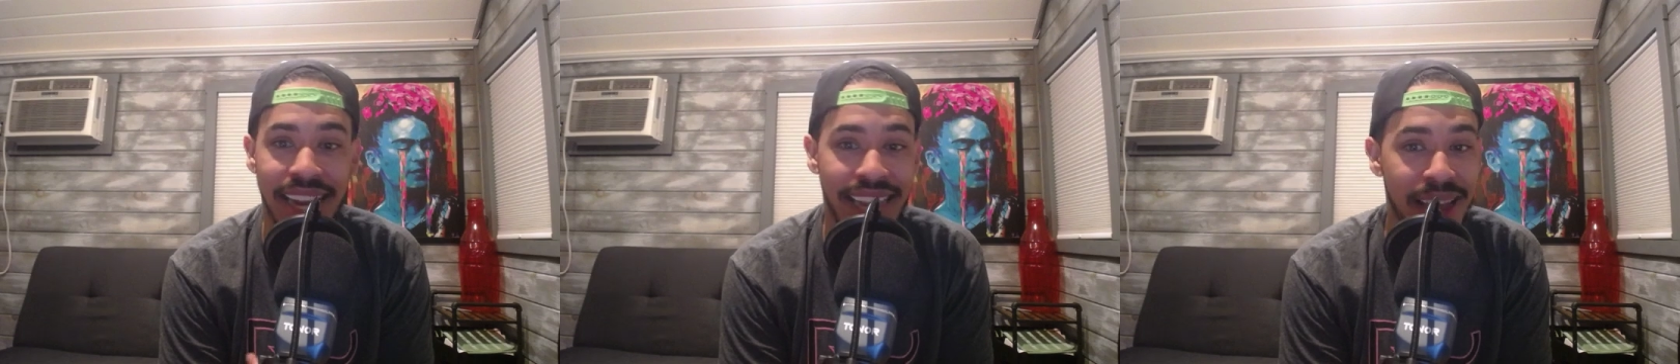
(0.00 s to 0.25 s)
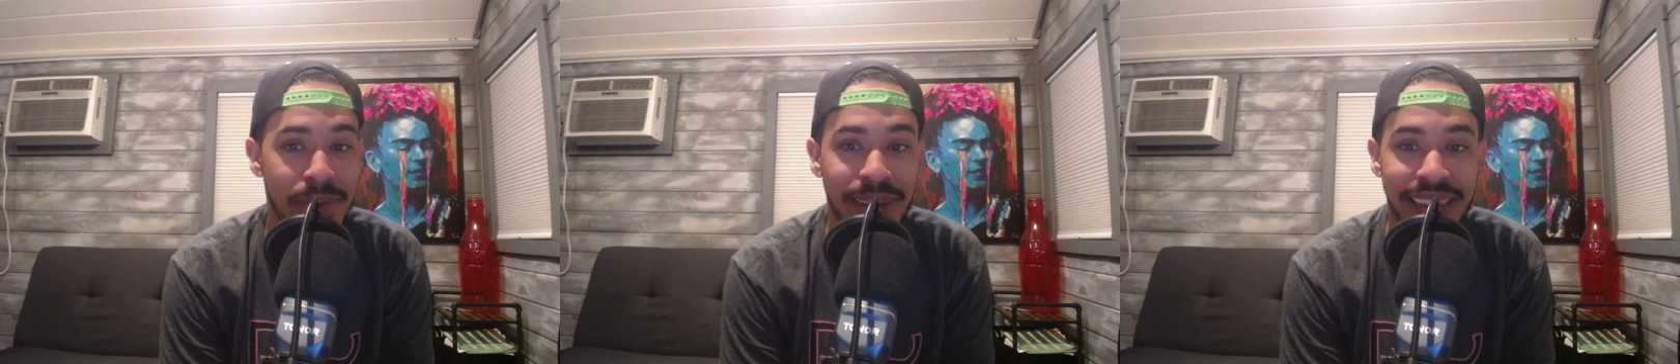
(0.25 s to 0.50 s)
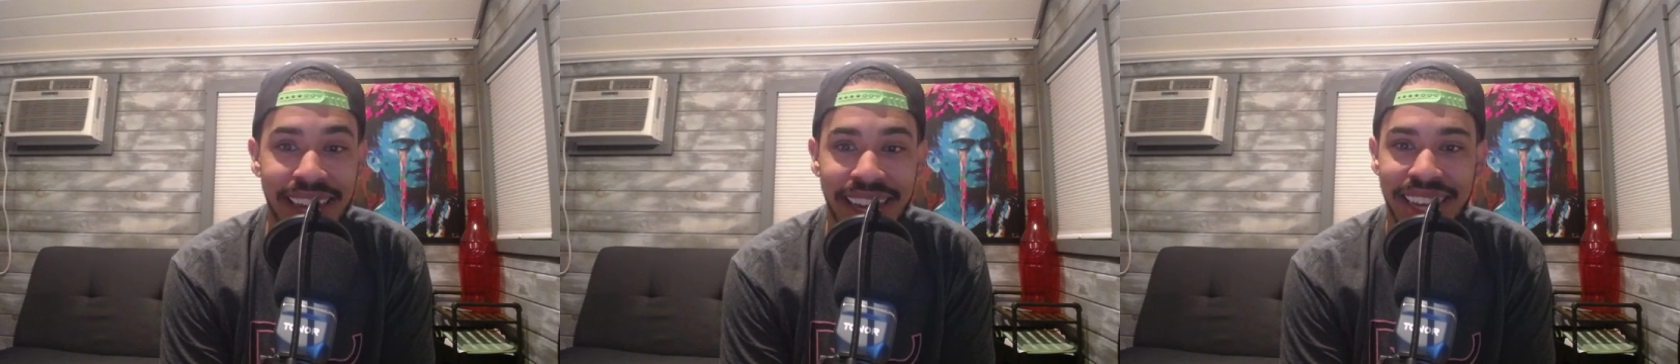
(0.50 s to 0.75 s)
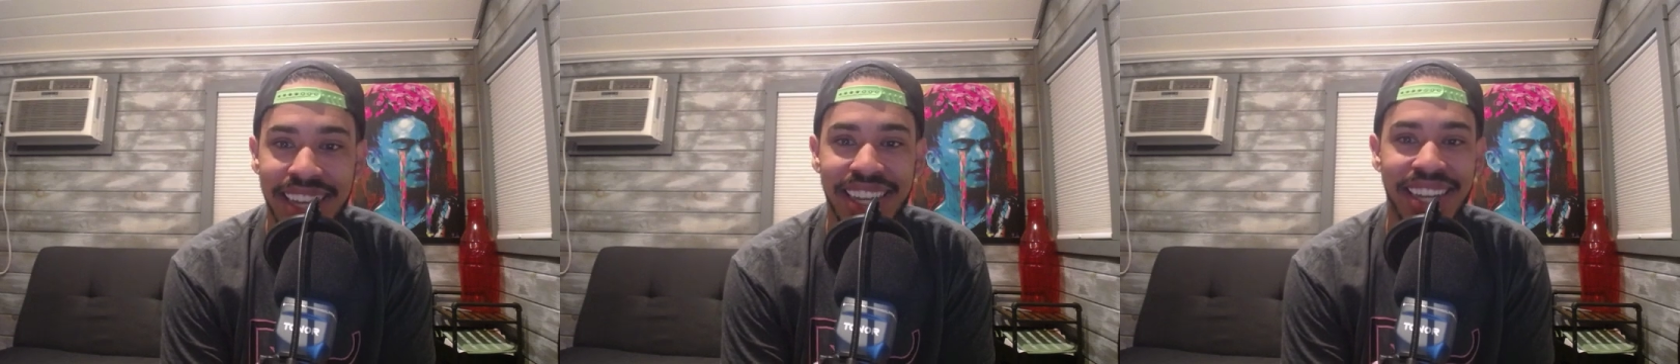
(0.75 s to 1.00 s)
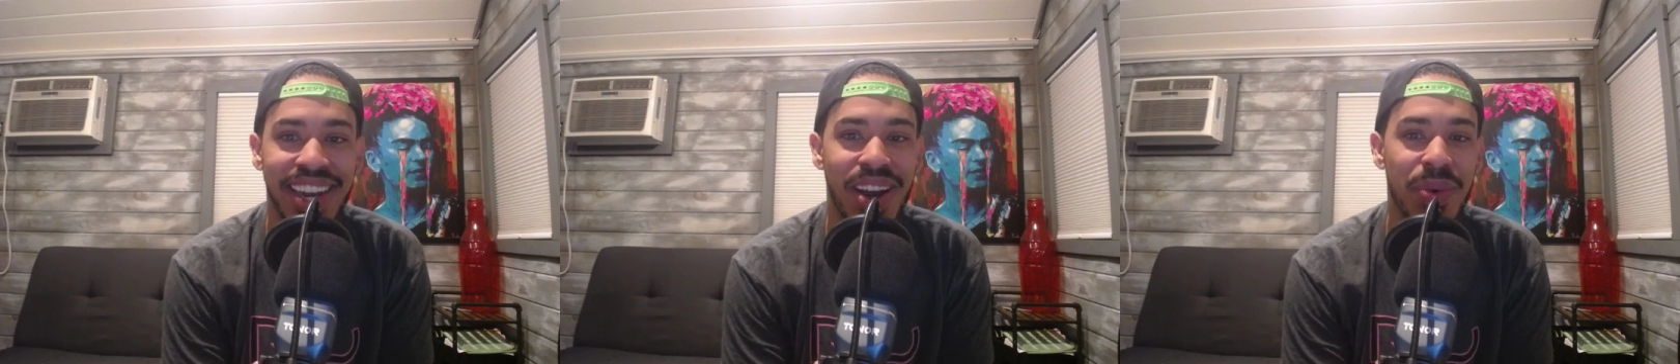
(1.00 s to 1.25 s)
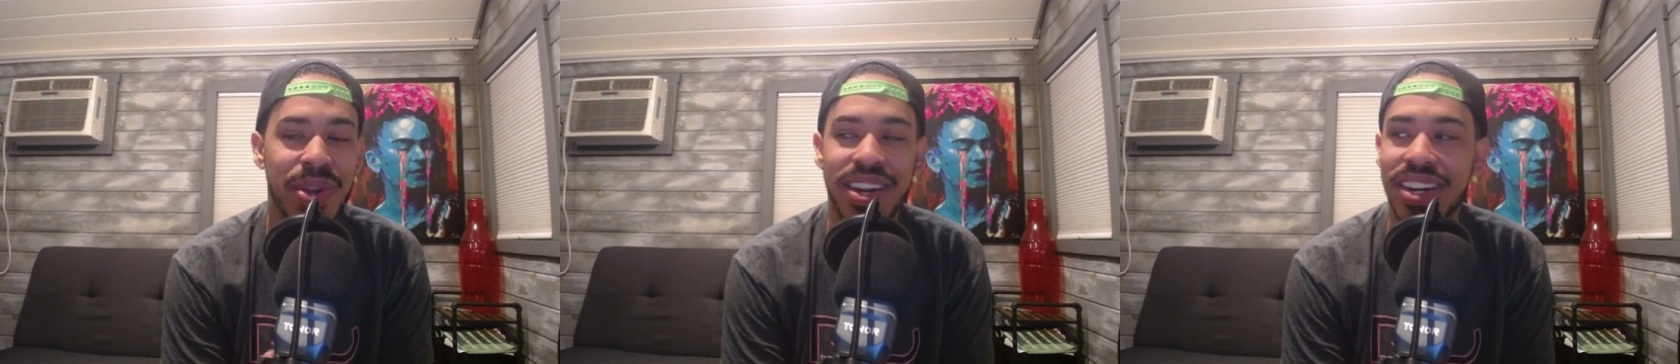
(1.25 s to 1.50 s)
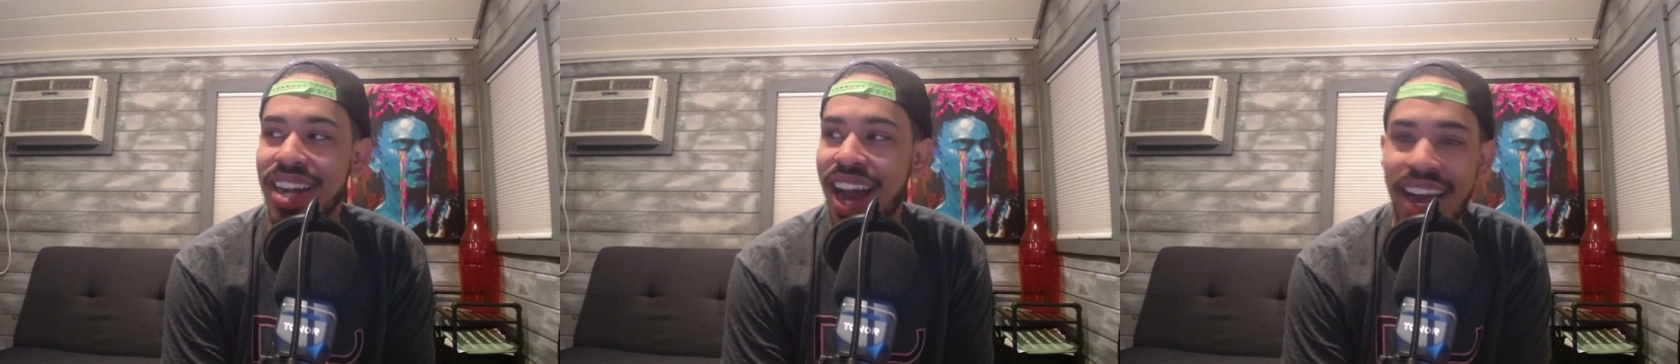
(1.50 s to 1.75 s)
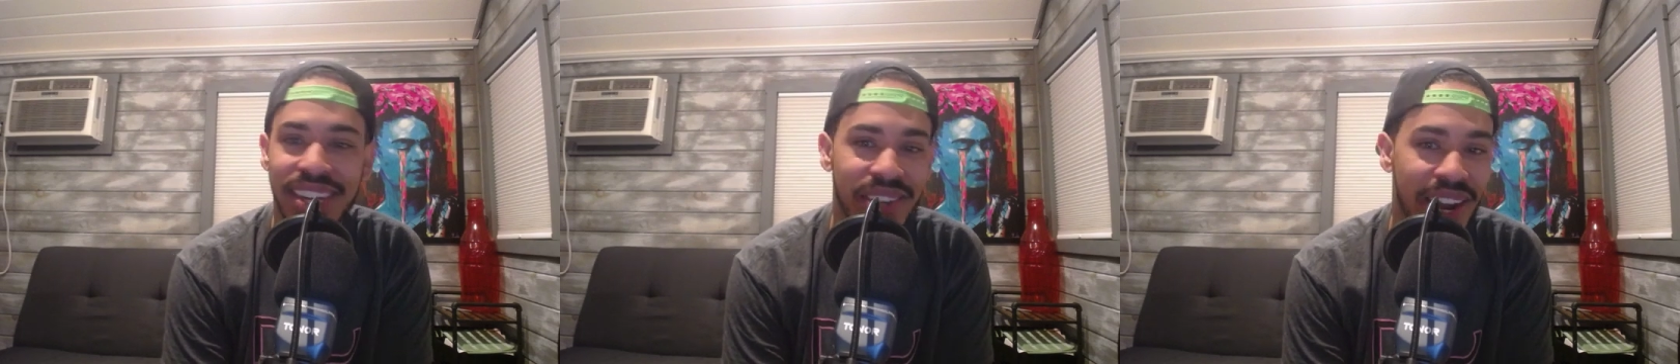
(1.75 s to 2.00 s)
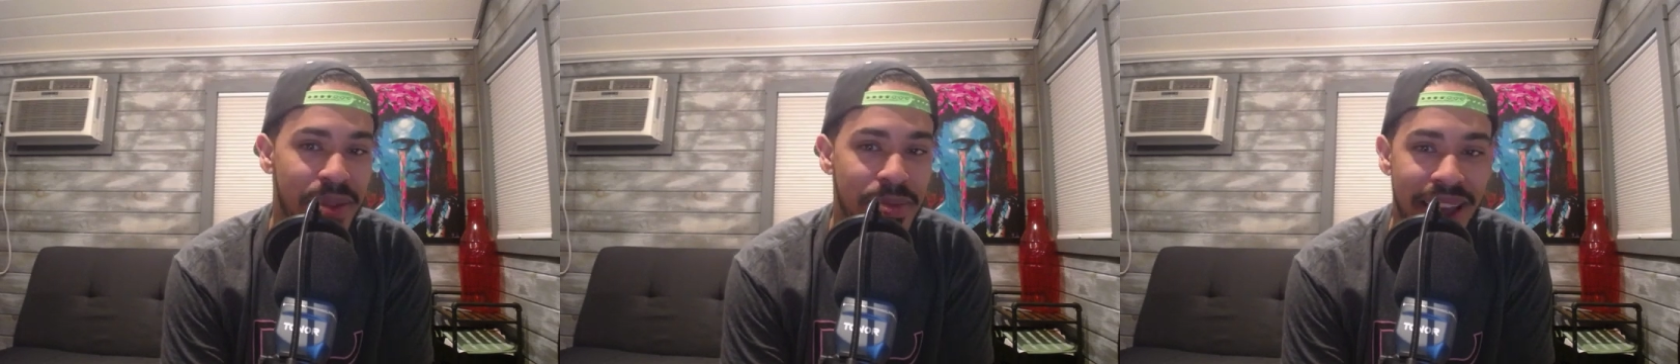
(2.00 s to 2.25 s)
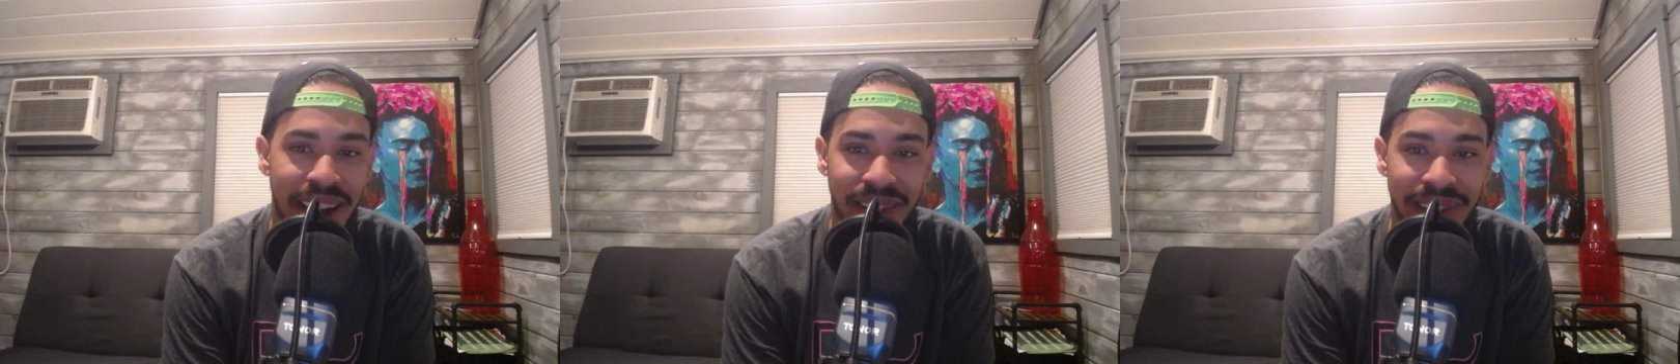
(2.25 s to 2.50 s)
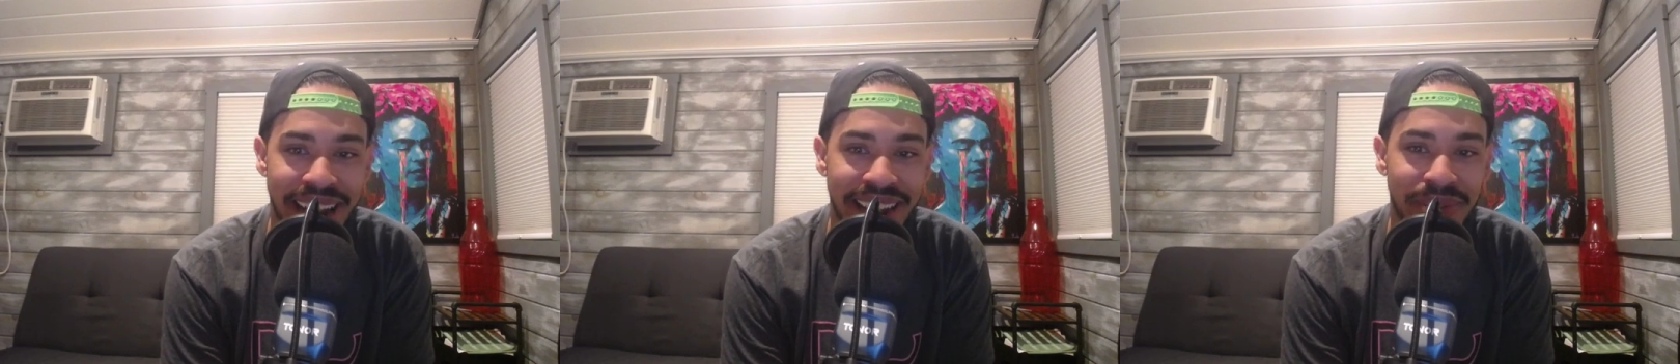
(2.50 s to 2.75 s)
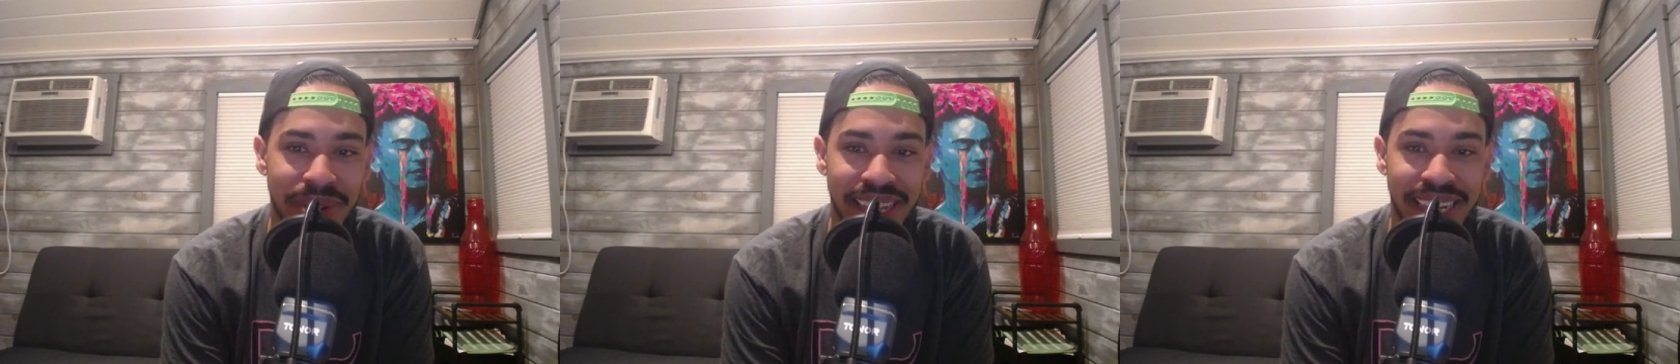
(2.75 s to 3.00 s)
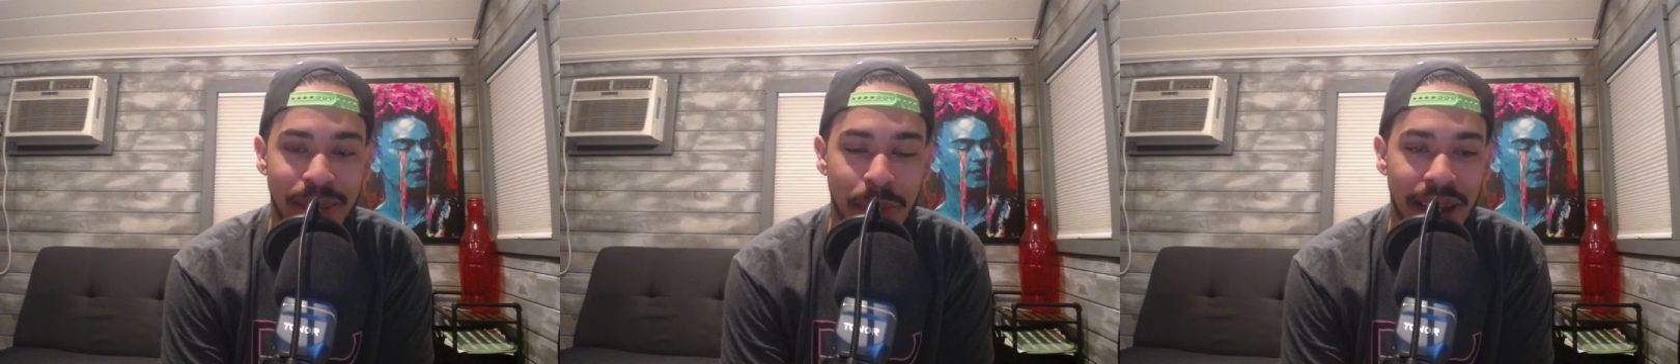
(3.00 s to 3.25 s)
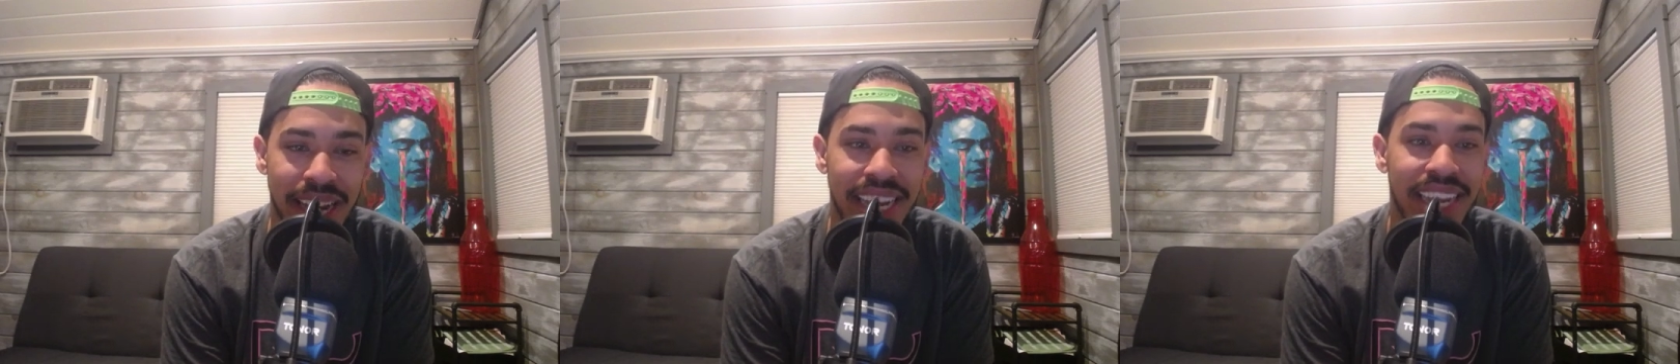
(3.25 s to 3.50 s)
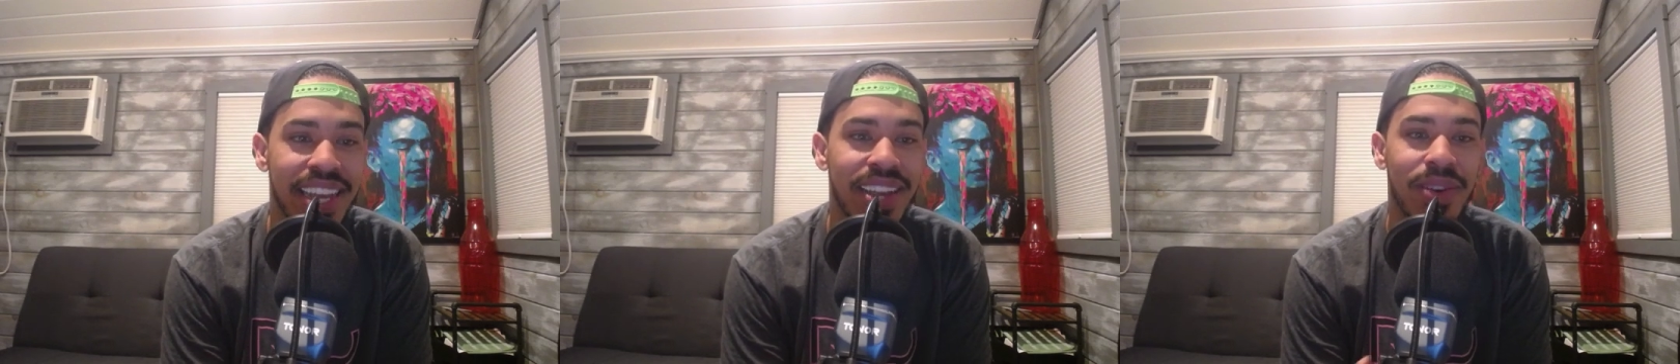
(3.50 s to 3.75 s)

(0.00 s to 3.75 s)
gambling. You know, we are not trying to pay our rent with this money.